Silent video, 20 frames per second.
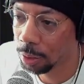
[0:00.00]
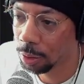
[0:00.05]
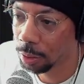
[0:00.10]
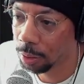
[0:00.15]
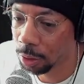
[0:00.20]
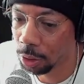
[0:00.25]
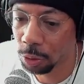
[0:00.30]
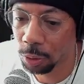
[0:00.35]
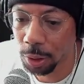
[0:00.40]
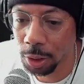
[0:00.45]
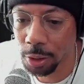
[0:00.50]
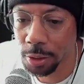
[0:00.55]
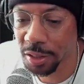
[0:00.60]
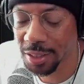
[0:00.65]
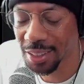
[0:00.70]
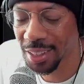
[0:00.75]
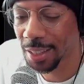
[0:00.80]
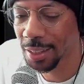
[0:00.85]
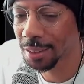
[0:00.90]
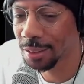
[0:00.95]
thing you'll hear is
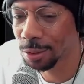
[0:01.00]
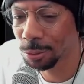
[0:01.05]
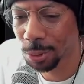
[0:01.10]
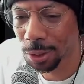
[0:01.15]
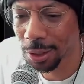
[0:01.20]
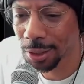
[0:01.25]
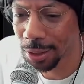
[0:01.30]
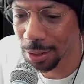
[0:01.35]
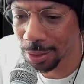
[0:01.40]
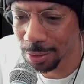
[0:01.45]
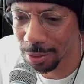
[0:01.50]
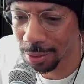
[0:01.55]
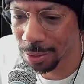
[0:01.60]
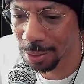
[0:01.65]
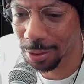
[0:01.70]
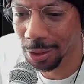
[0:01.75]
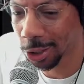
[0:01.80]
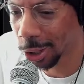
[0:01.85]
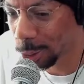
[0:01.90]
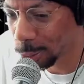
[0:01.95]
that it's really easy
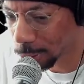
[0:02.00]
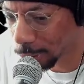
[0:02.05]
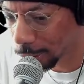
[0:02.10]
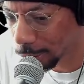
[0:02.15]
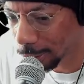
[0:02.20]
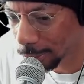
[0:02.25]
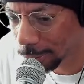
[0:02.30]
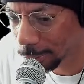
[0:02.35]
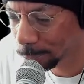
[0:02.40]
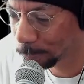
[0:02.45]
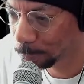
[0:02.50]
to code on.